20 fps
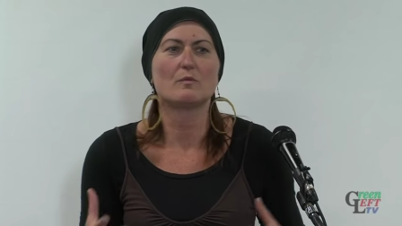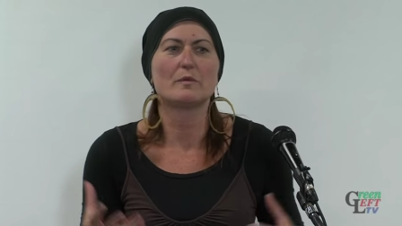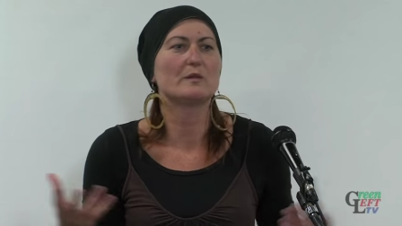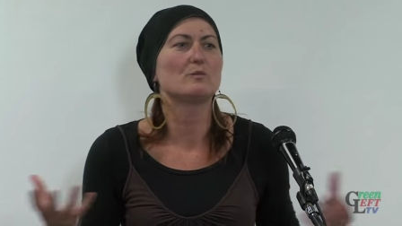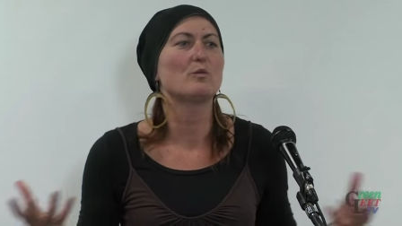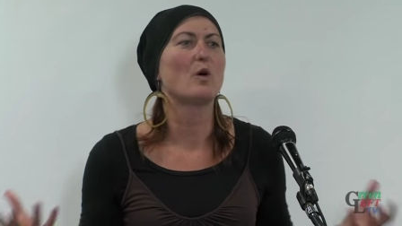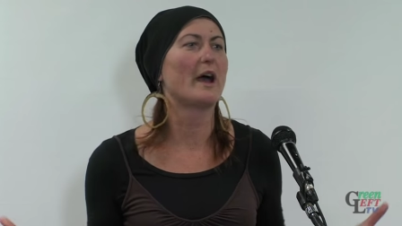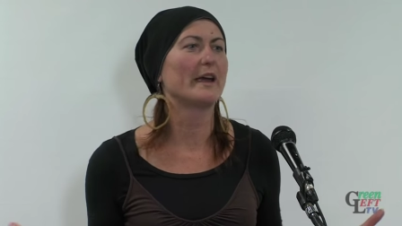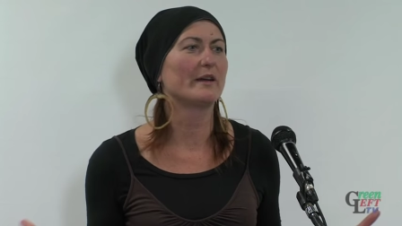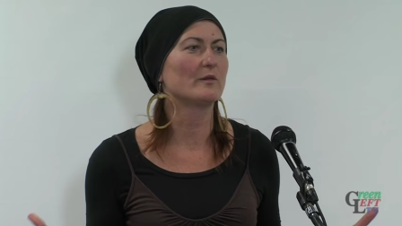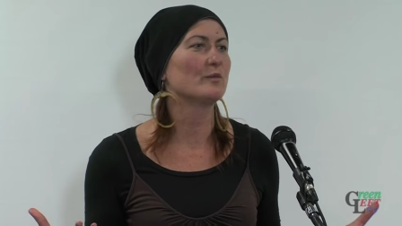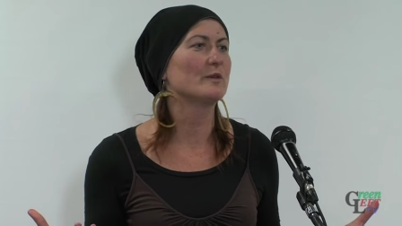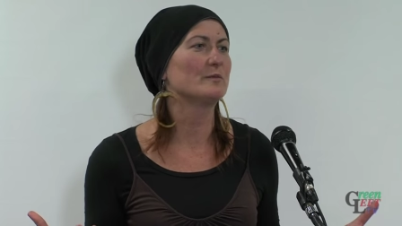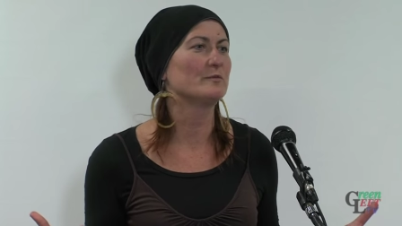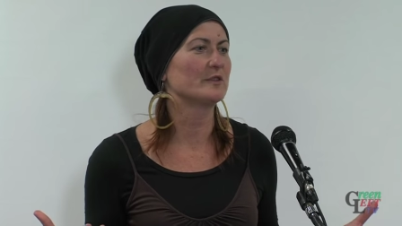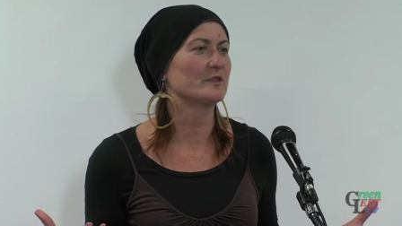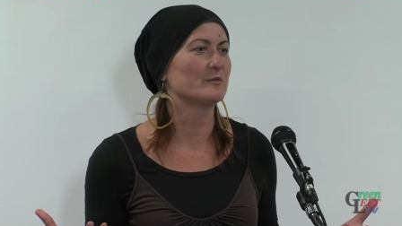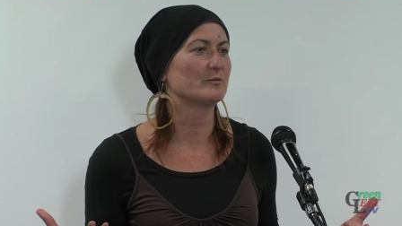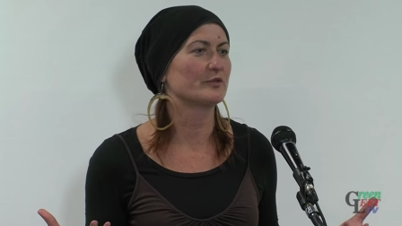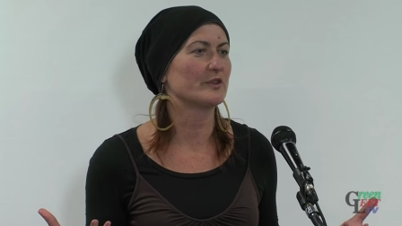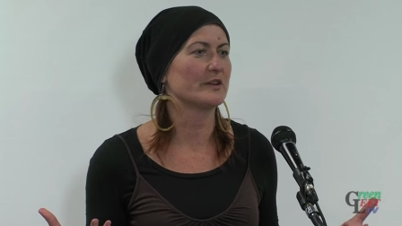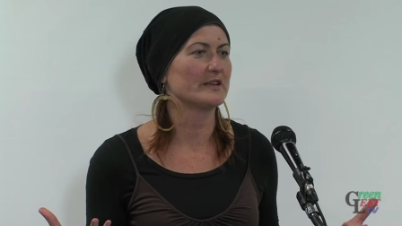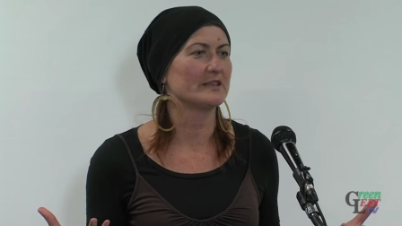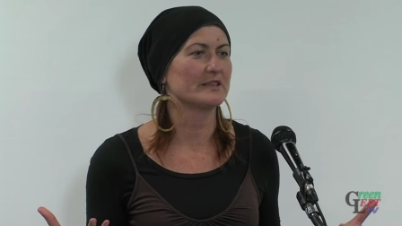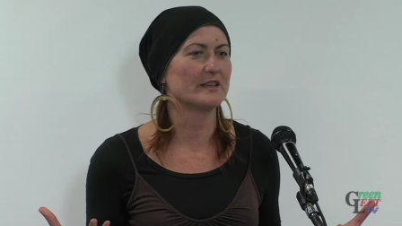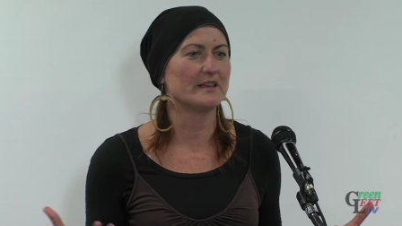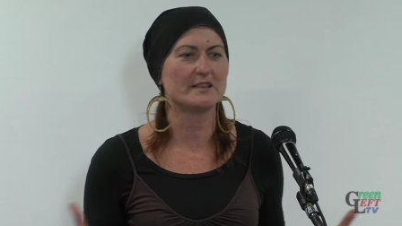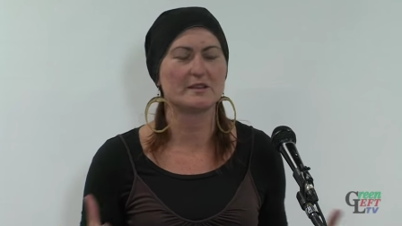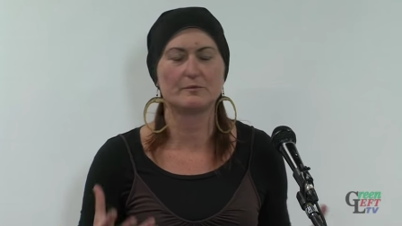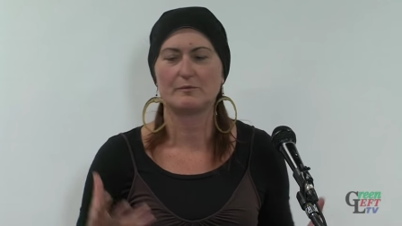I mean, why are women
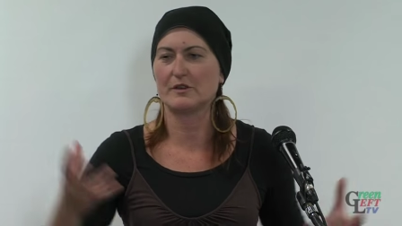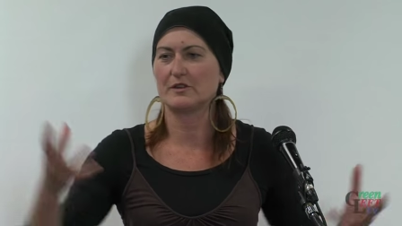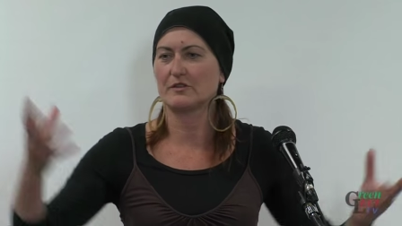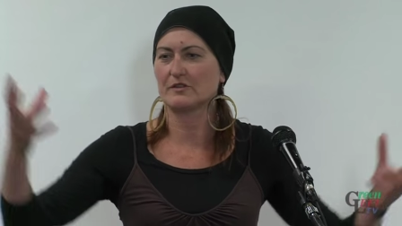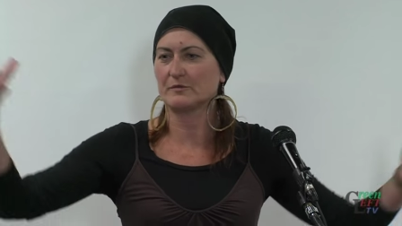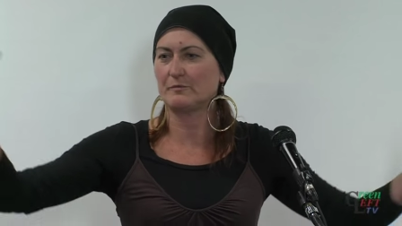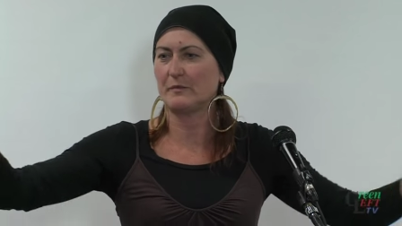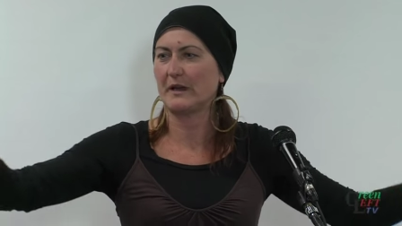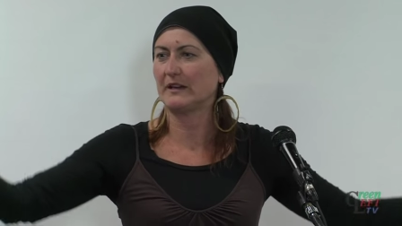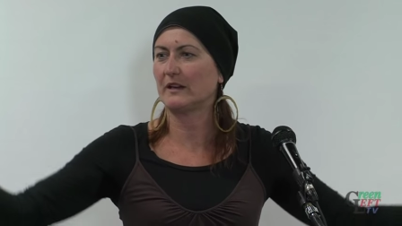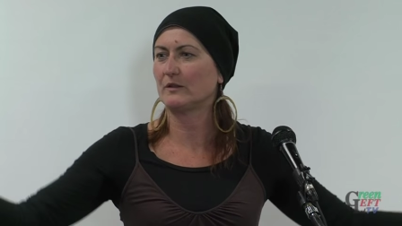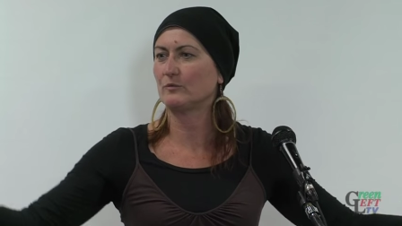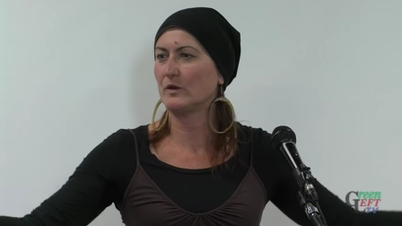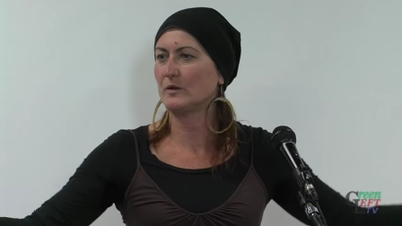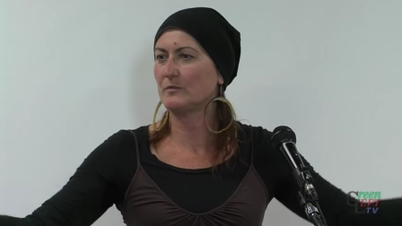oppressed? Is it because men and